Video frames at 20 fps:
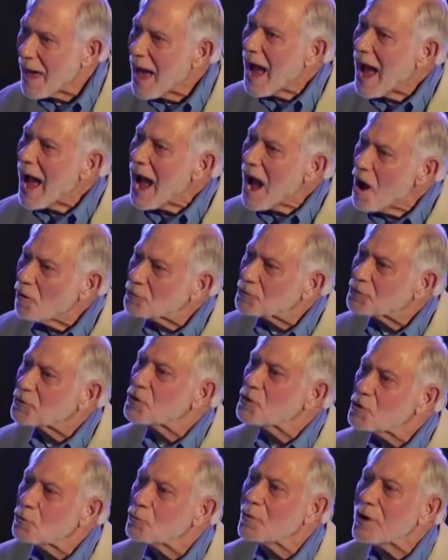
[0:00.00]
How
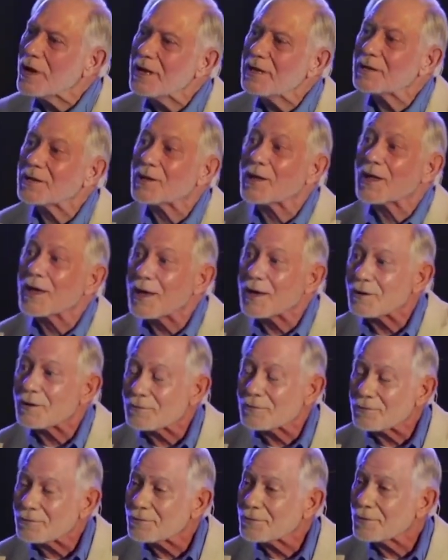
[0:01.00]
do we
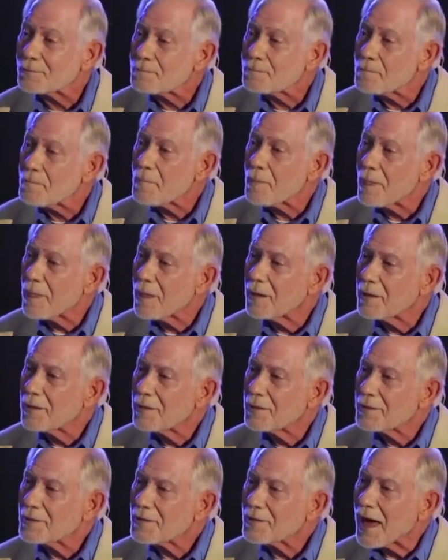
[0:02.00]
live
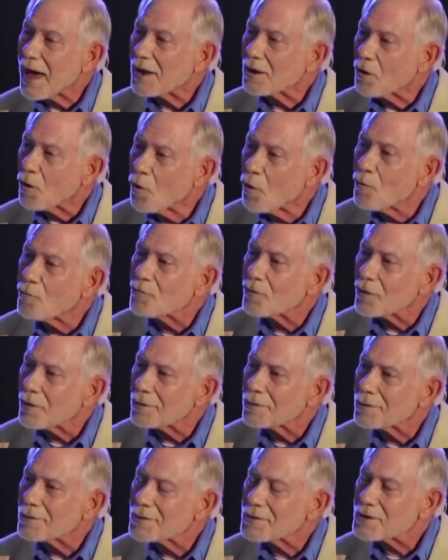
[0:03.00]
that
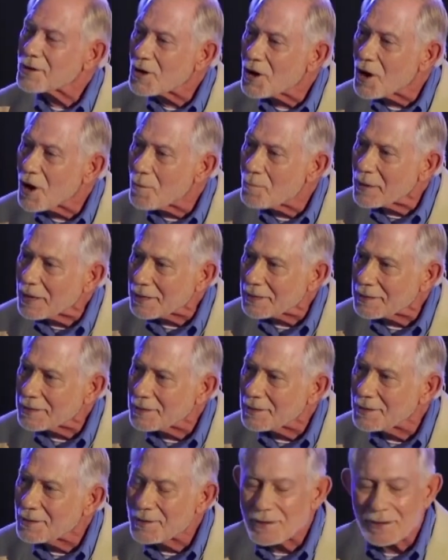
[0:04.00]

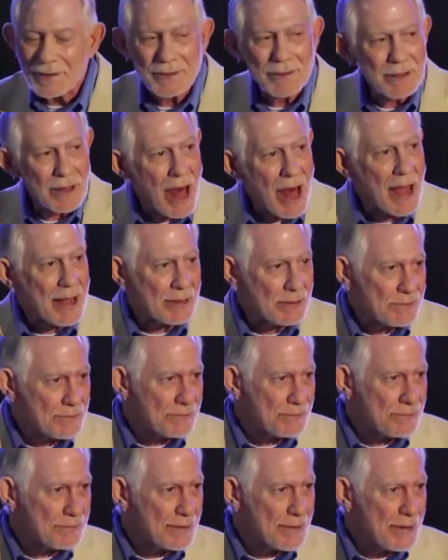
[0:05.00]
overcoming
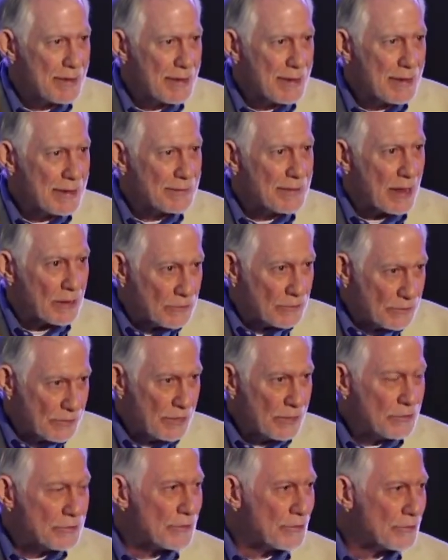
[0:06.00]
life that
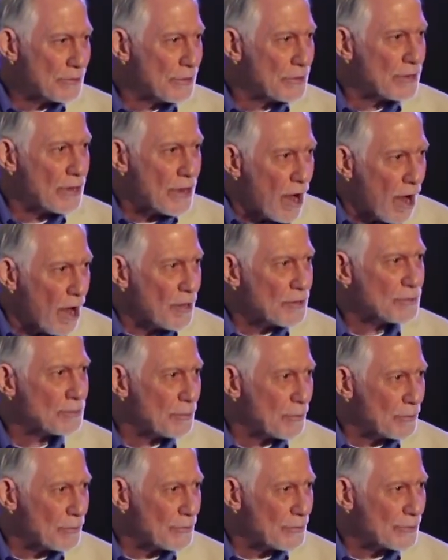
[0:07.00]
Jesus and the
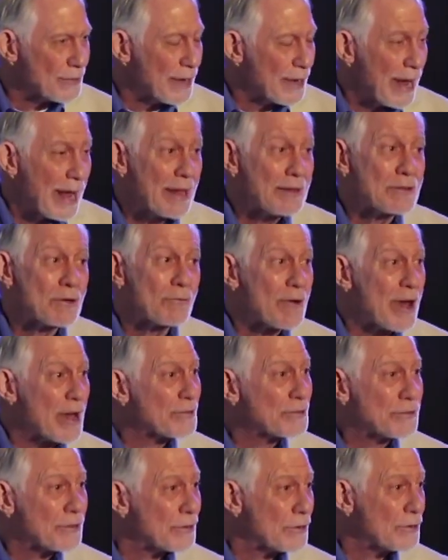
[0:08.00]
Gospels and the
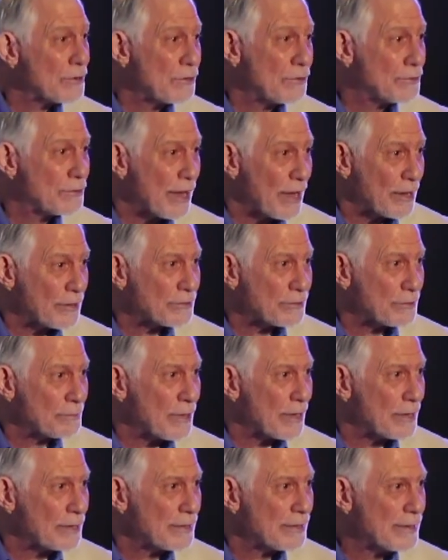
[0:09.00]
rest of the New
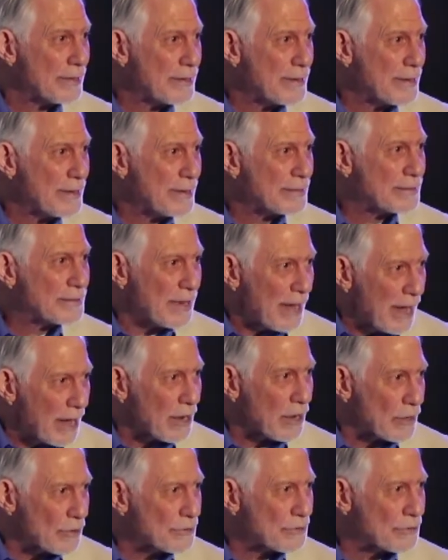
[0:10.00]
Testament
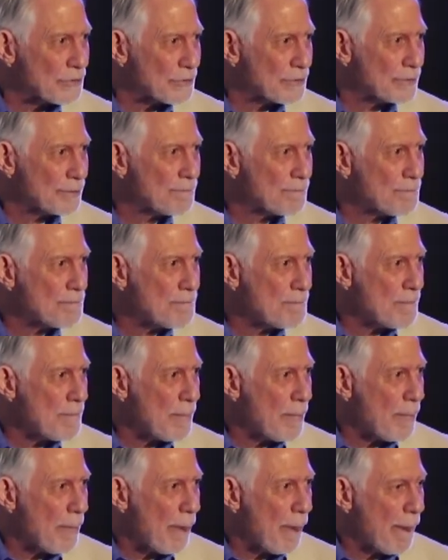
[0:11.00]
tell us
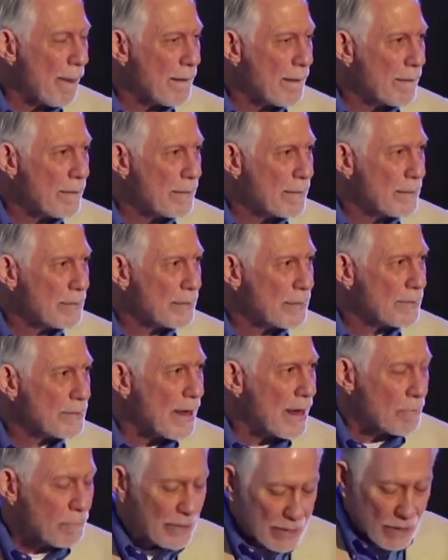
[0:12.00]

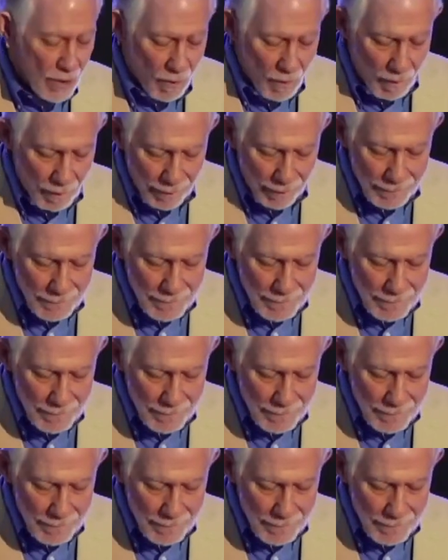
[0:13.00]
that we are?